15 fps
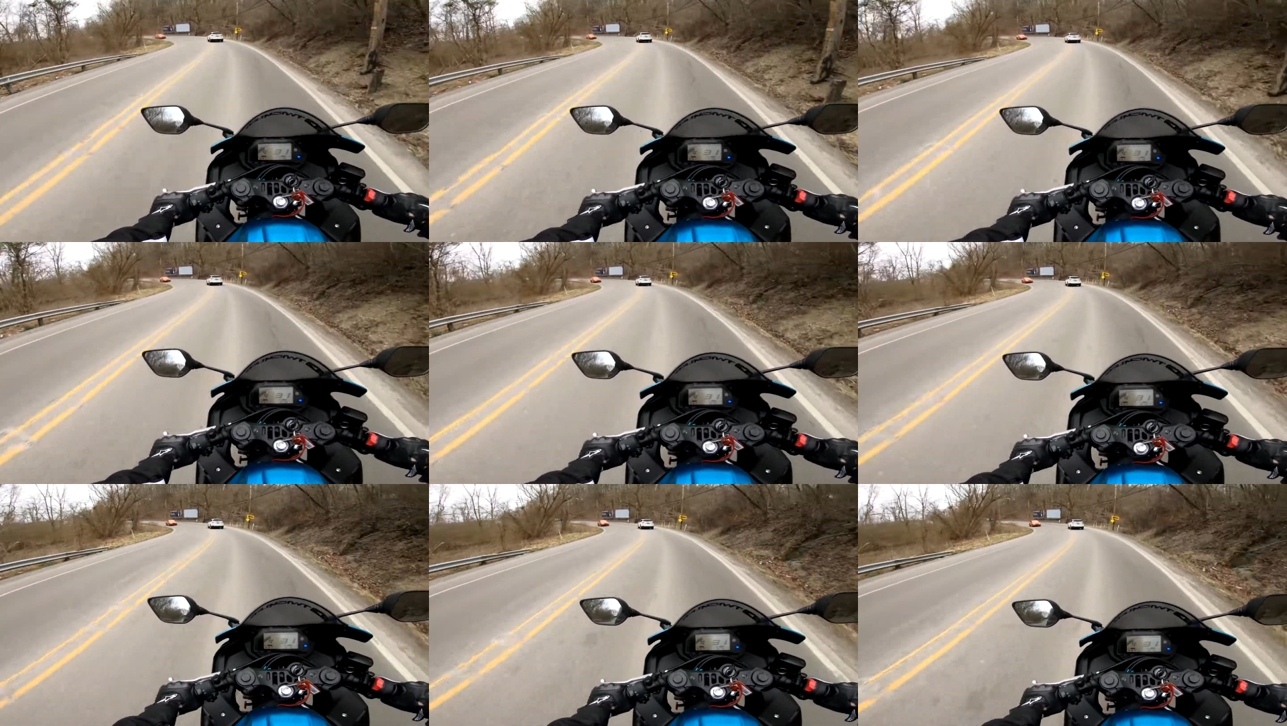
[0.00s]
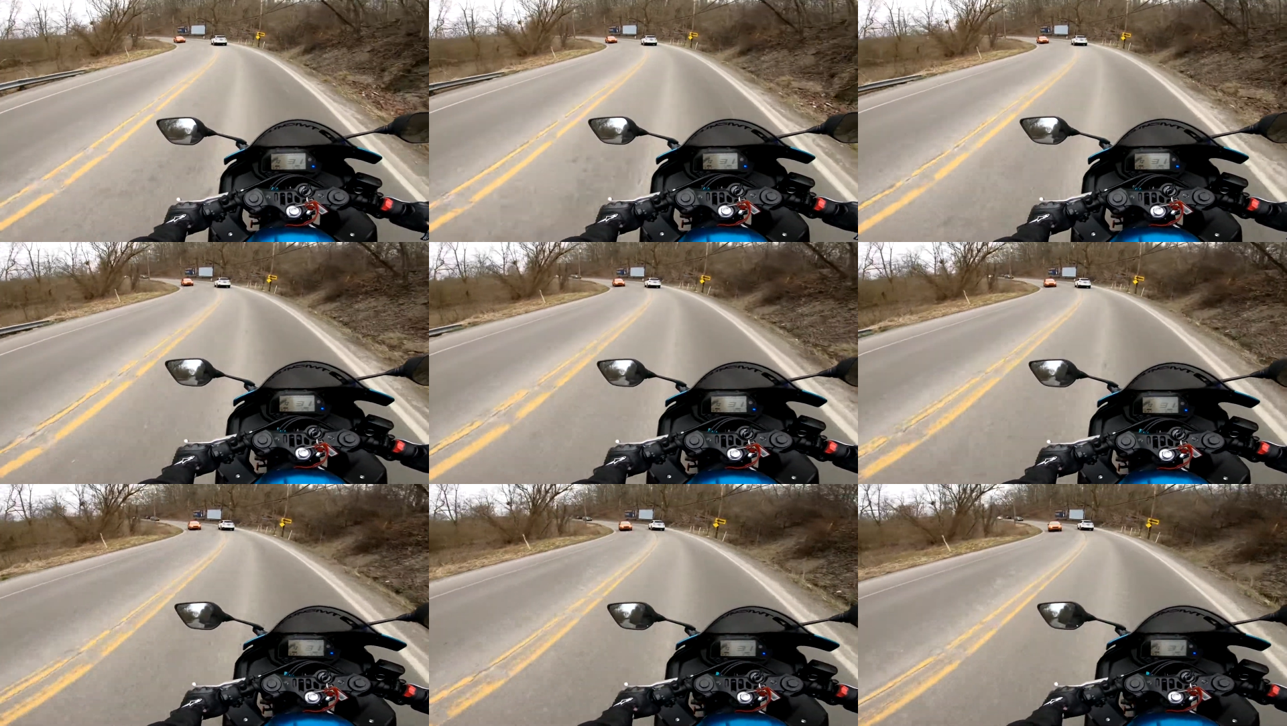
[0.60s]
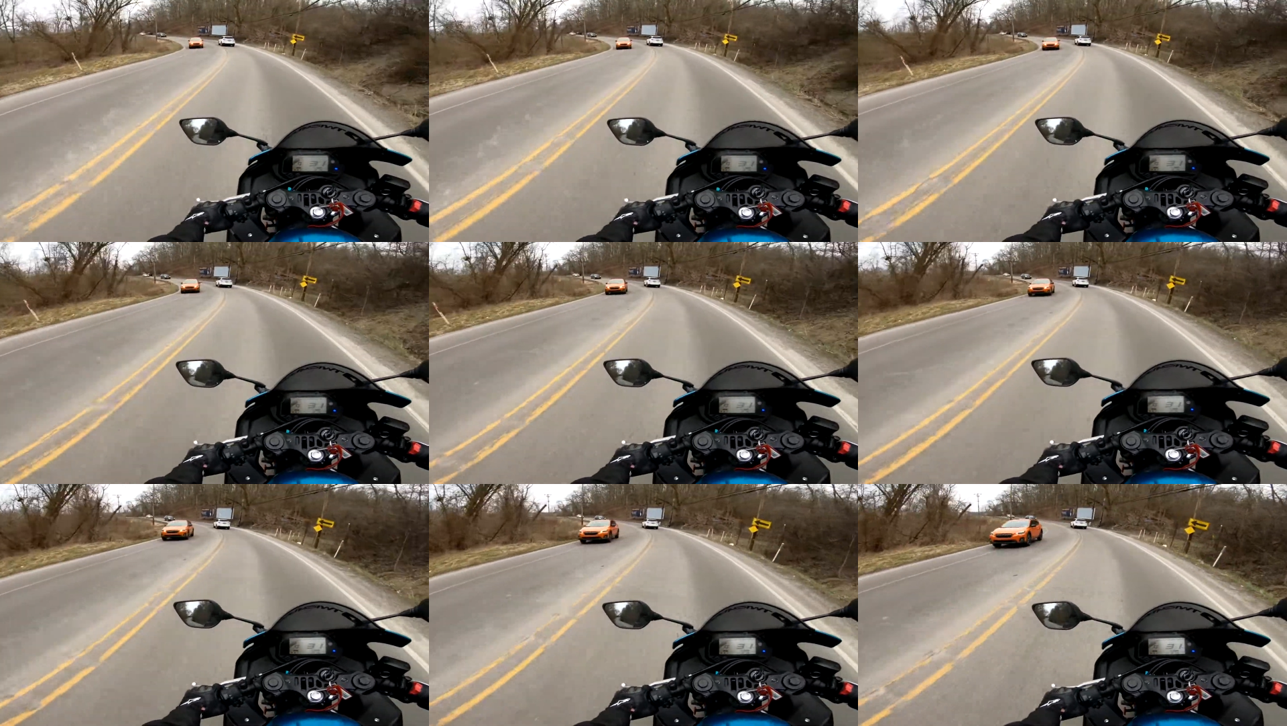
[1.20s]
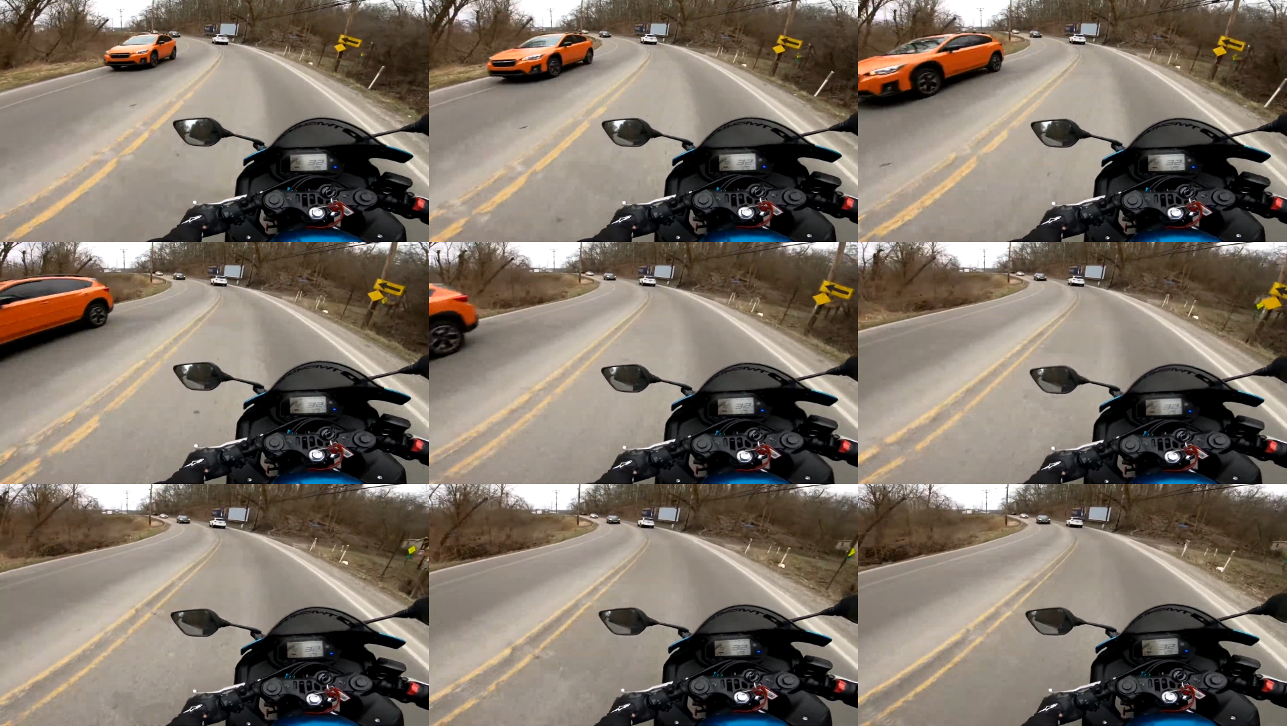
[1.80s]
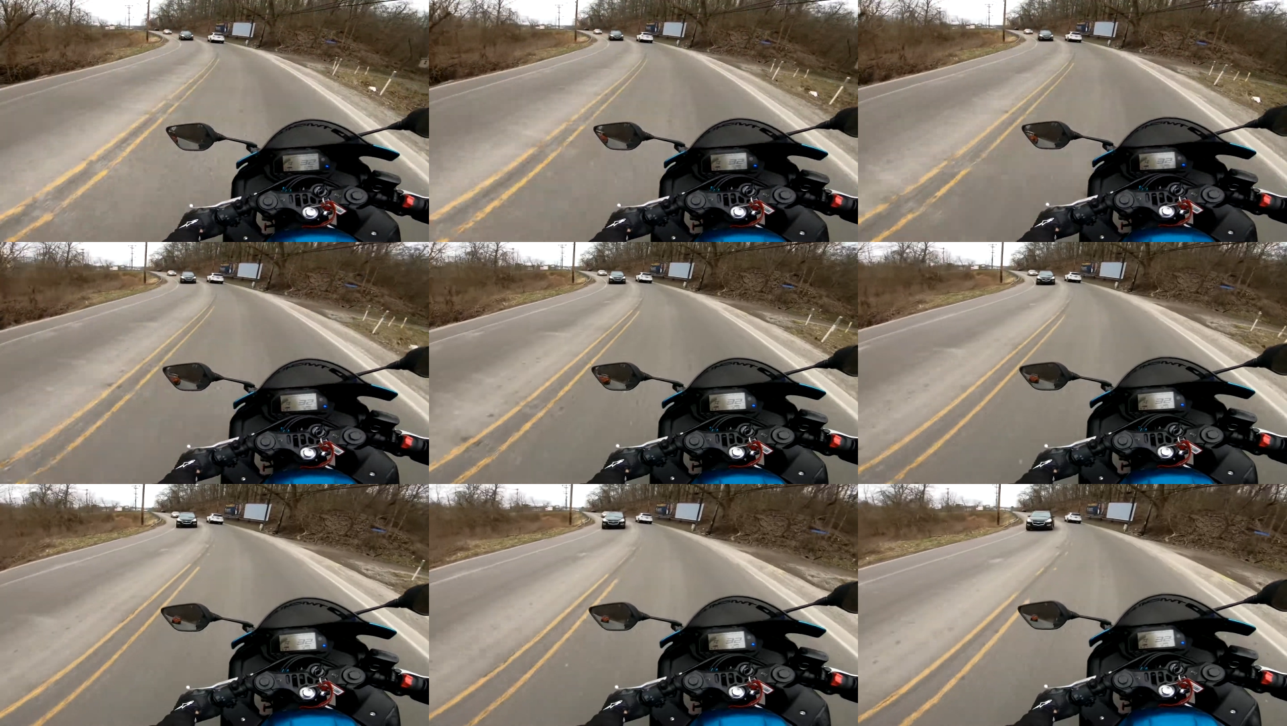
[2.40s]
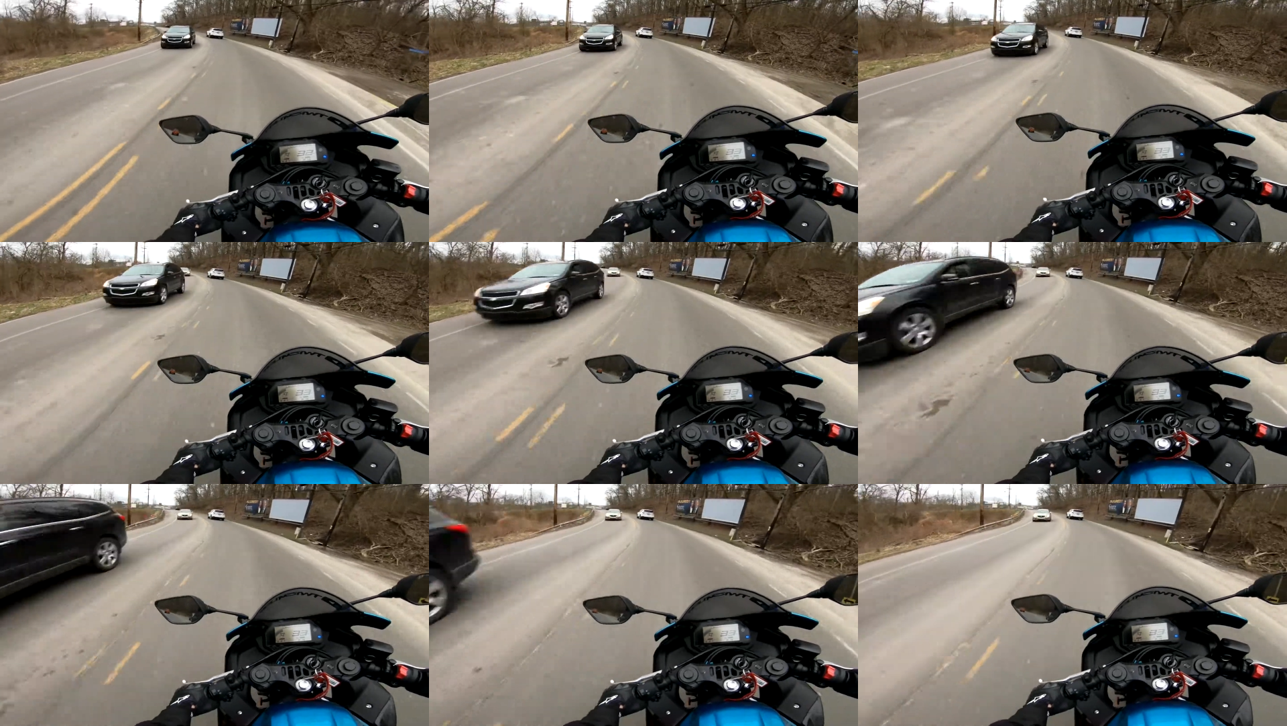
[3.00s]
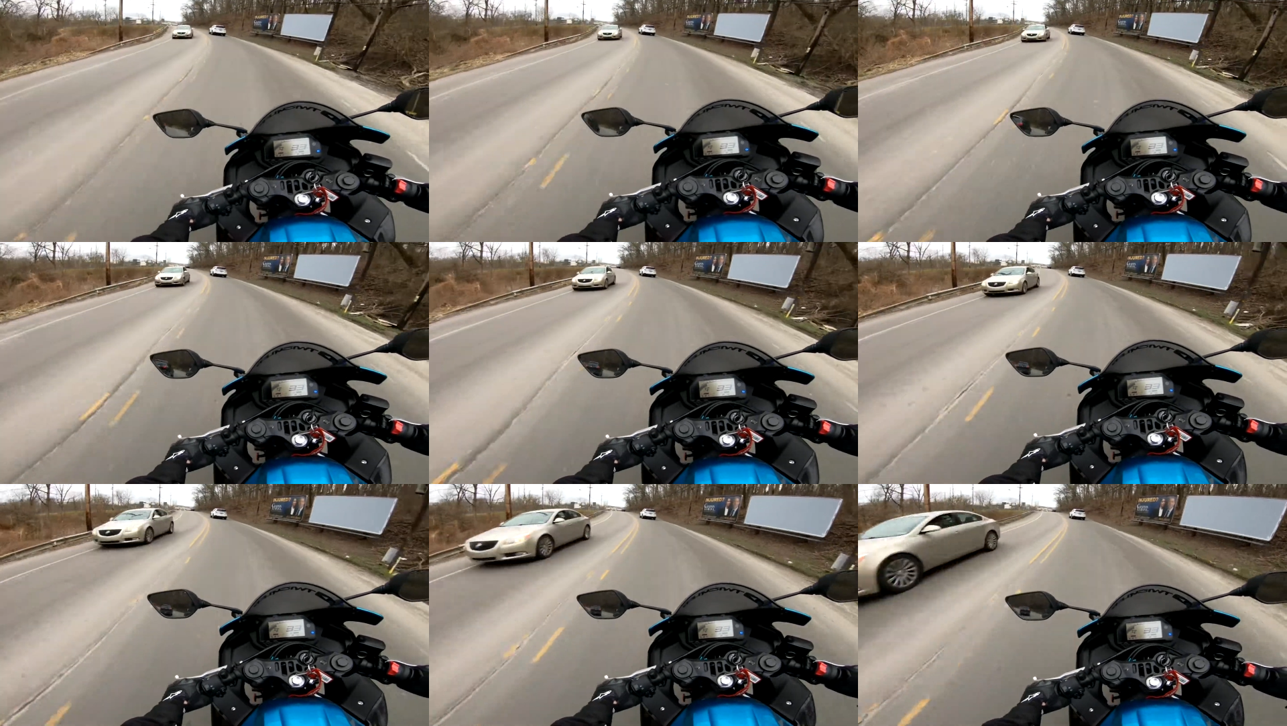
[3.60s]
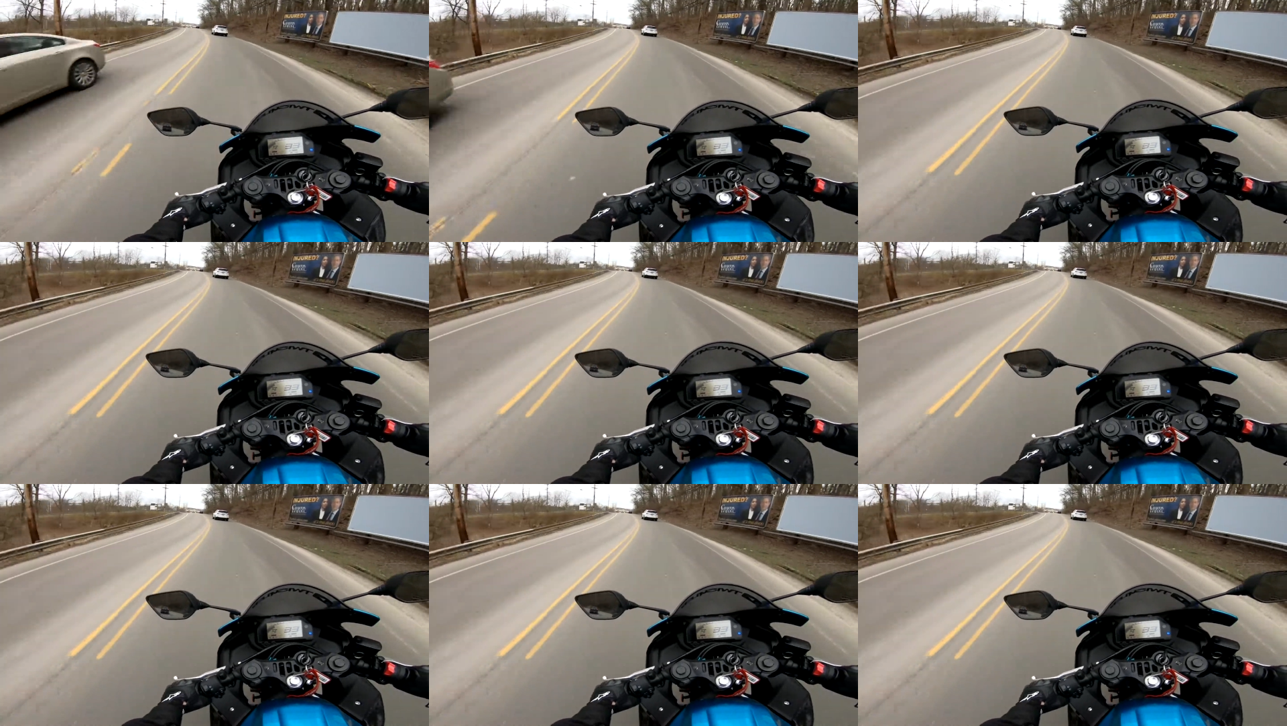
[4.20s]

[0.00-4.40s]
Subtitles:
[unreadable: no face in view]